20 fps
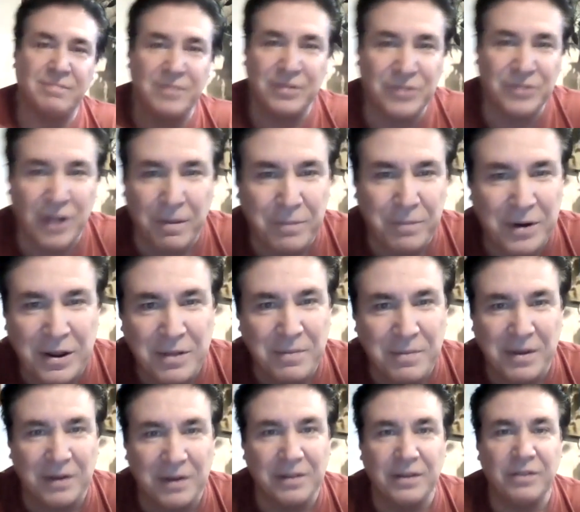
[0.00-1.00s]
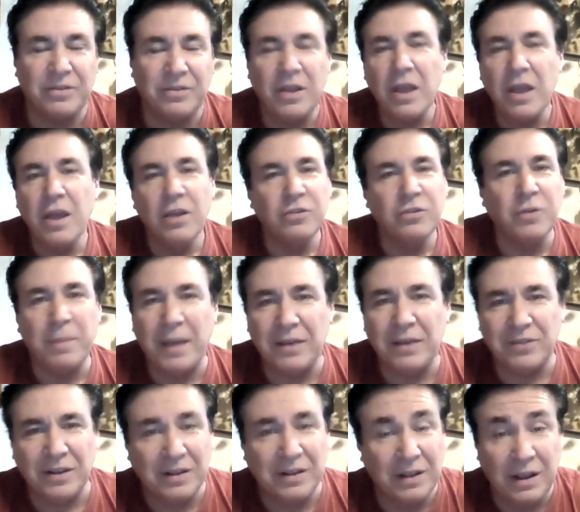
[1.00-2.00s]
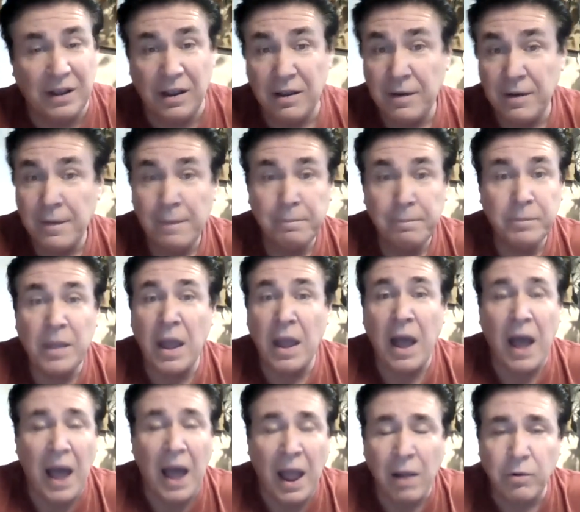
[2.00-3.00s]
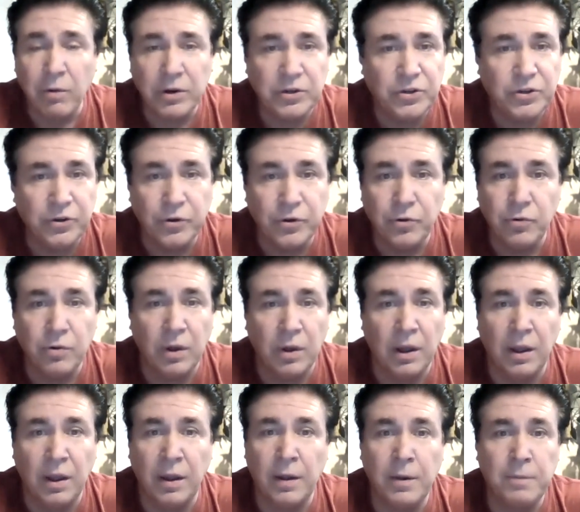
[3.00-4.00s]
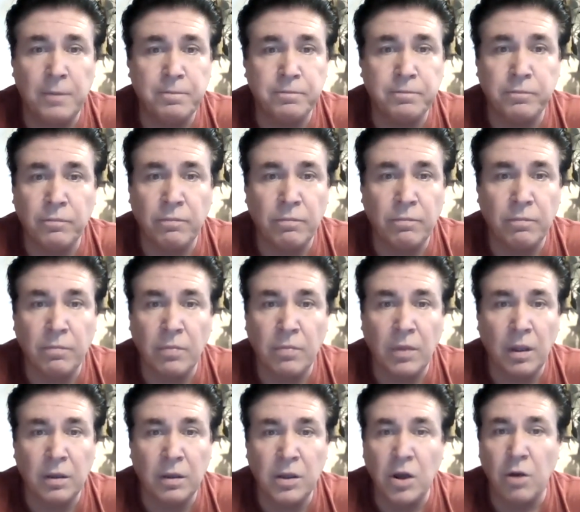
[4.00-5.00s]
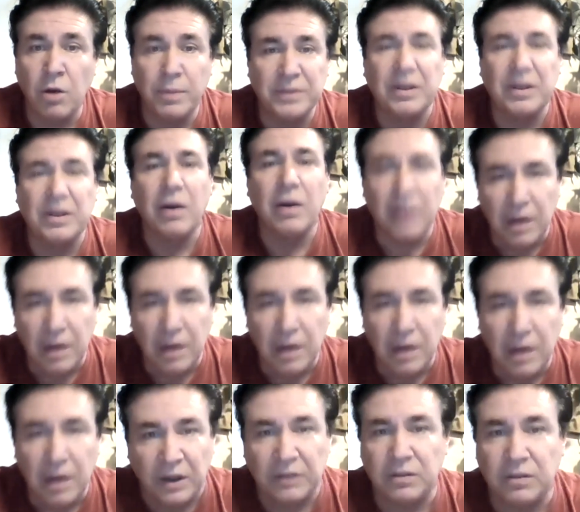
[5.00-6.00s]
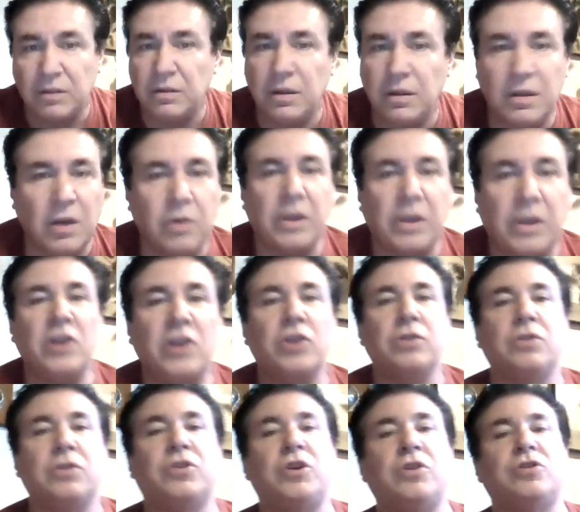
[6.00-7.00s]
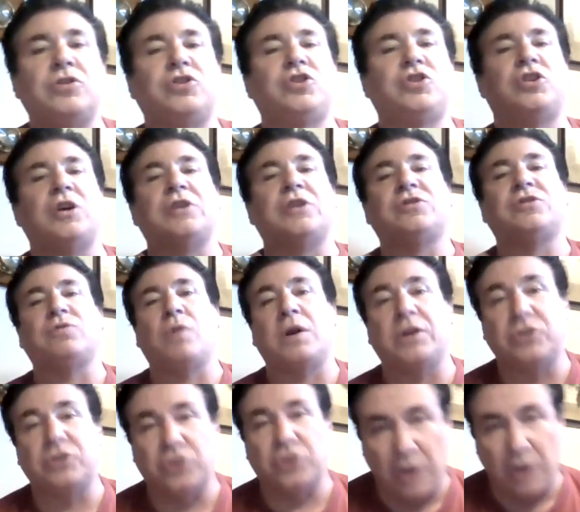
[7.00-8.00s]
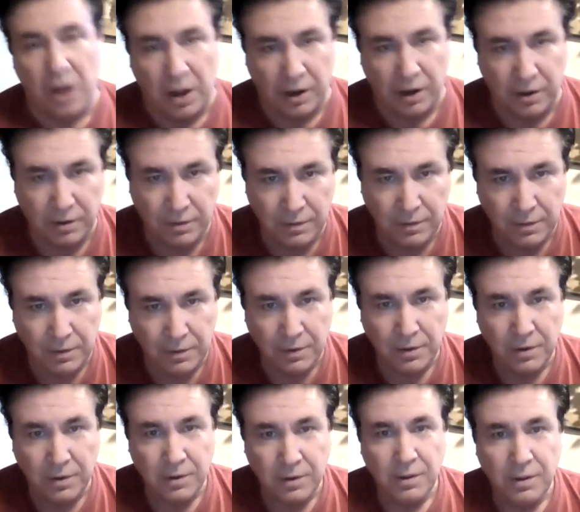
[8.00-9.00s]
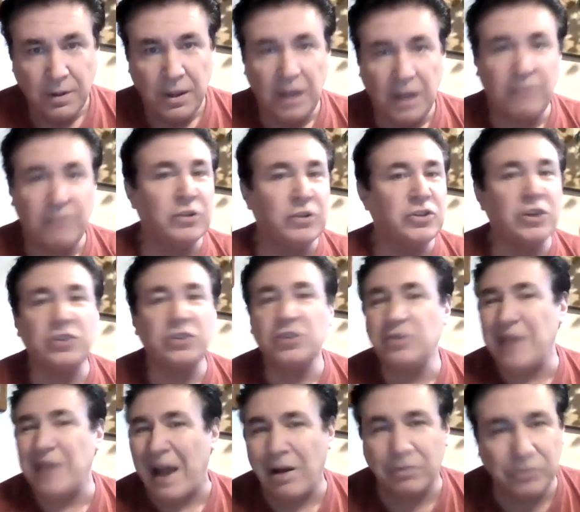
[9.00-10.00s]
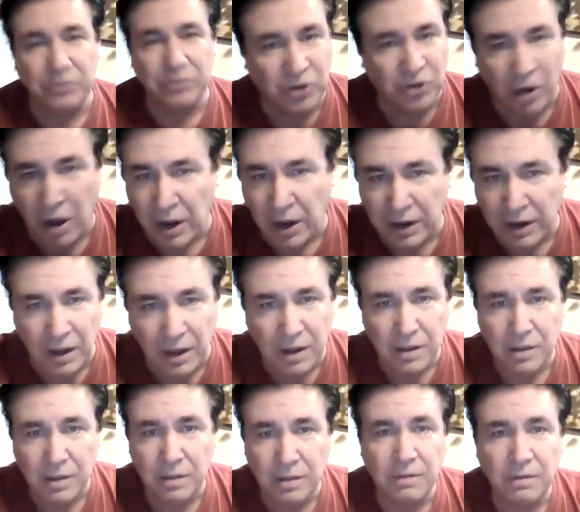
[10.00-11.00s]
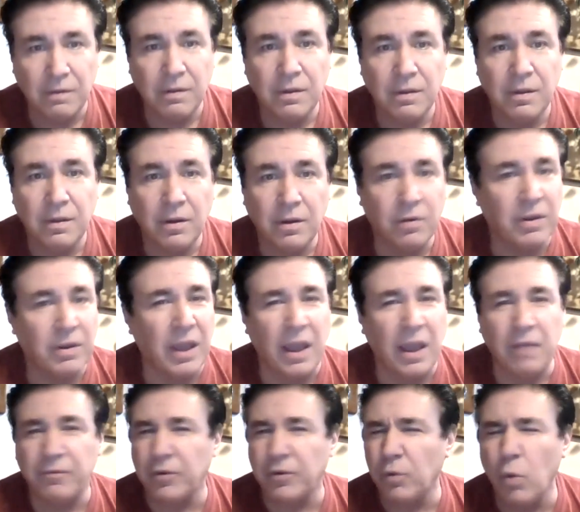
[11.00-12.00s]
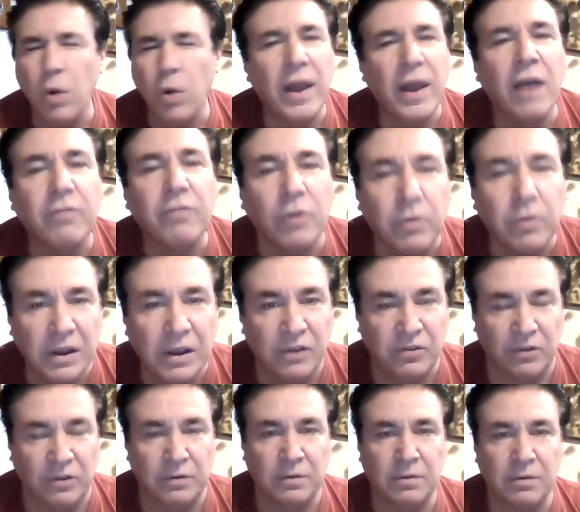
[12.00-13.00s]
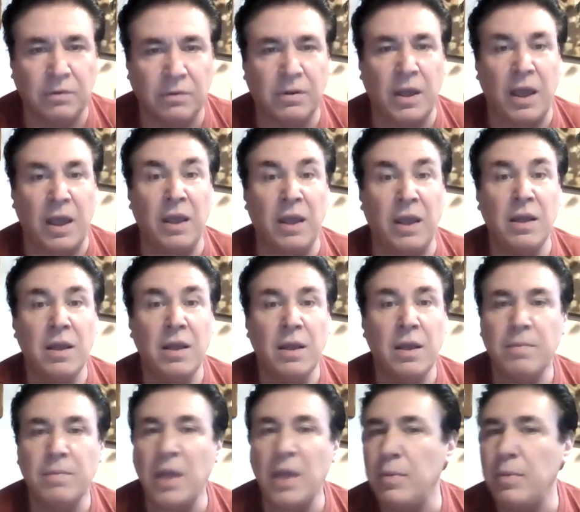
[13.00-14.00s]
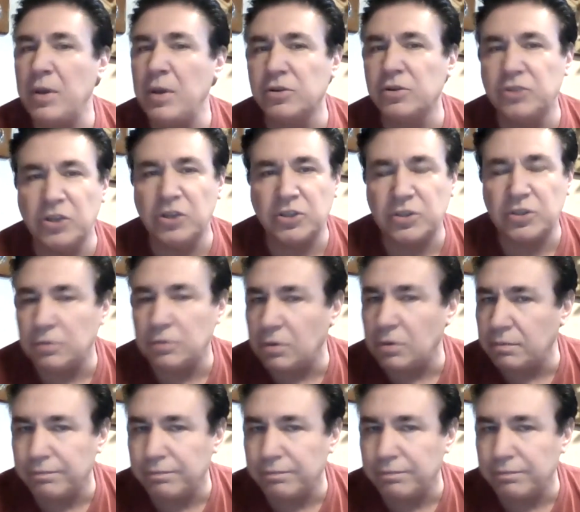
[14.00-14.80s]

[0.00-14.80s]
you're jumping in the middle of this. So basically, yeah, I would do, you know, but there are limits. Like, you know, do you just want to jog? If you're just out jogging, okay, for whatever reason, okay, maybe you're just